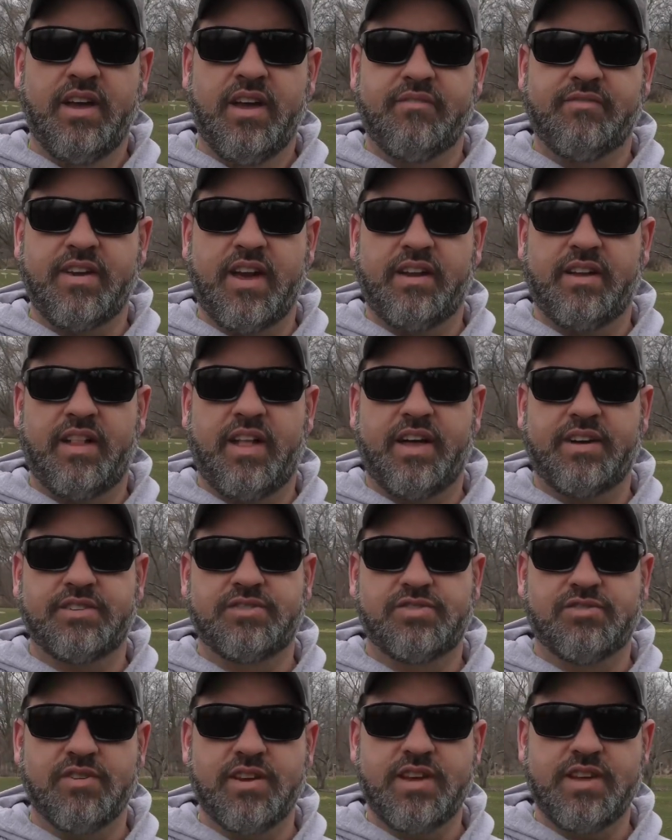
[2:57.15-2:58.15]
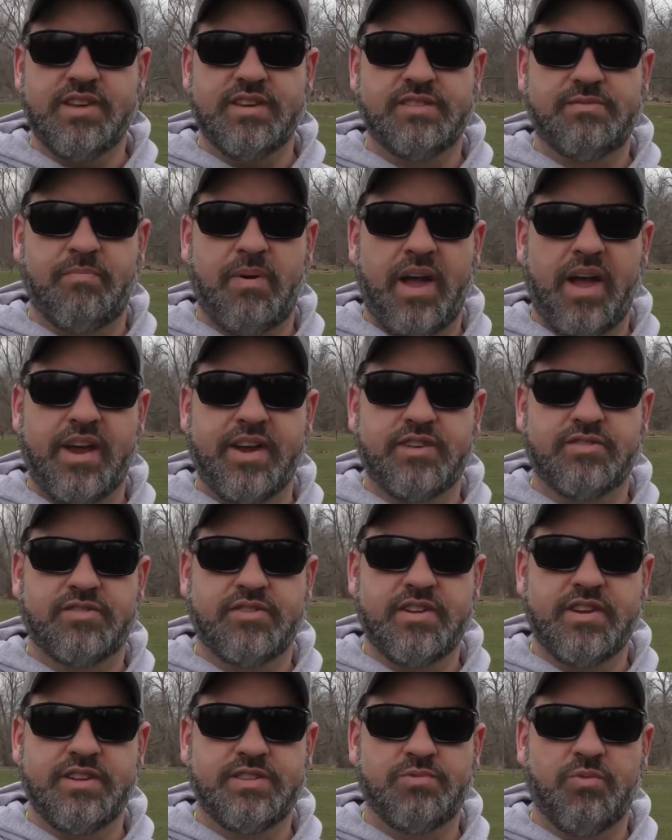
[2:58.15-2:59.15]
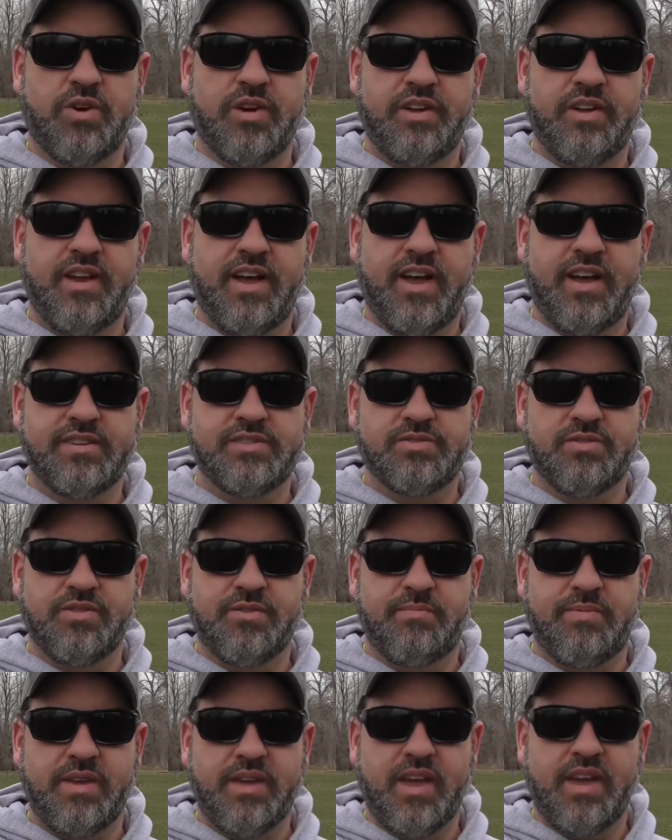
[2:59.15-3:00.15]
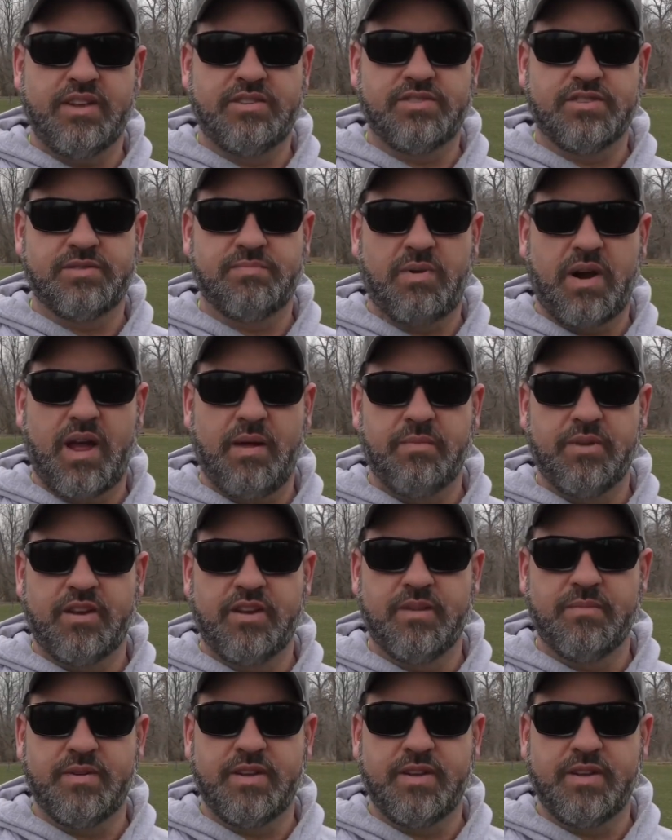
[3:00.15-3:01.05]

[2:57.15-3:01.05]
I've got a lot of trees, pine trees, whatnot, so the pH is probably going to be